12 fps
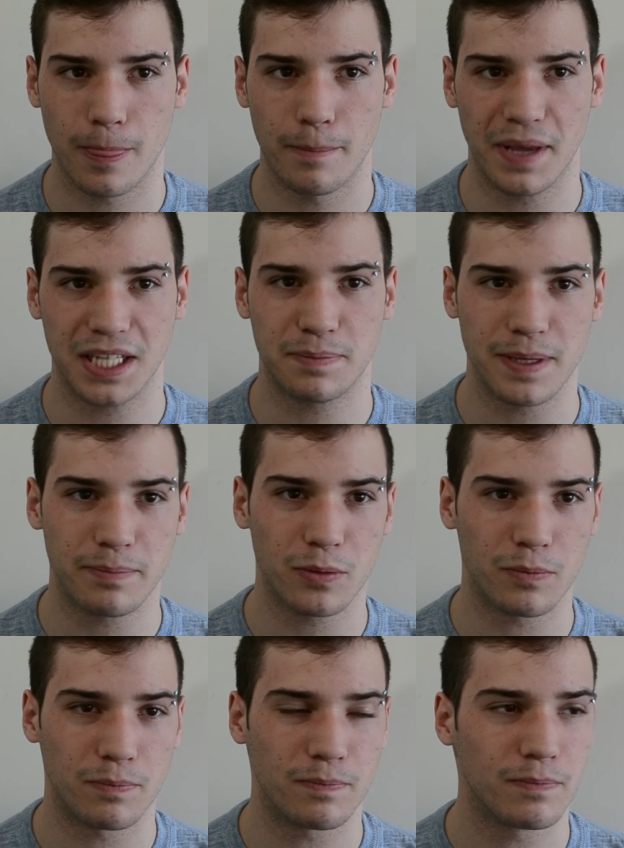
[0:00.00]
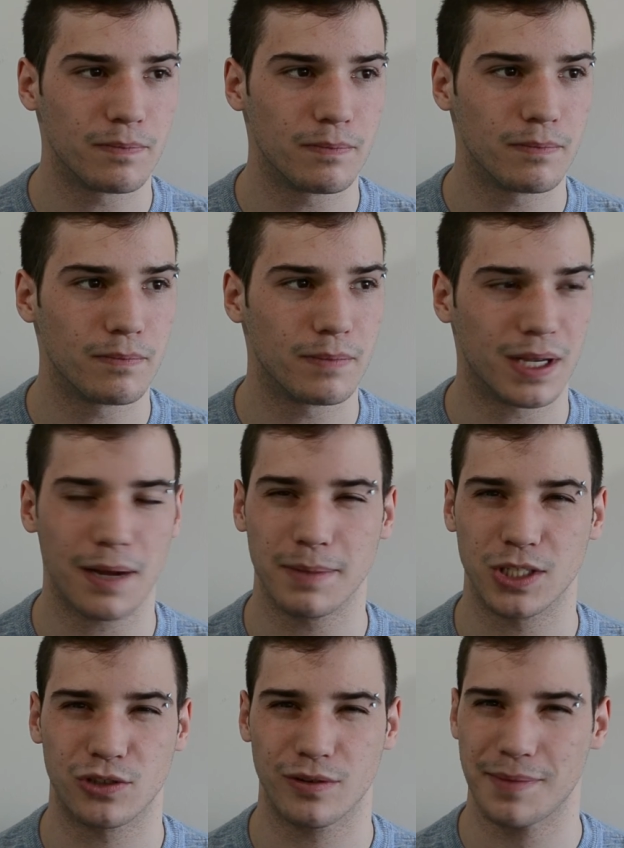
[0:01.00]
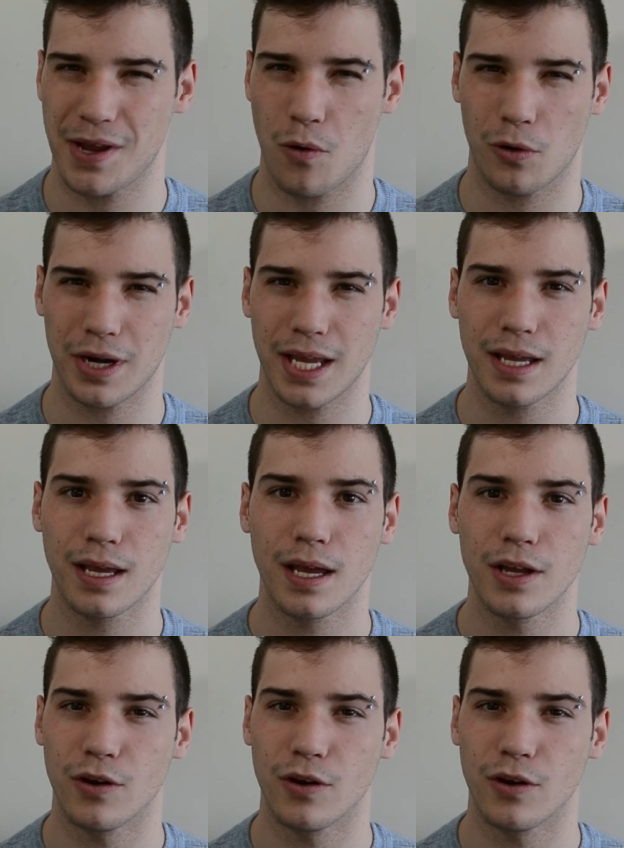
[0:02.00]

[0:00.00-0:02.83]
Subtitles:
makes people become extremely horny.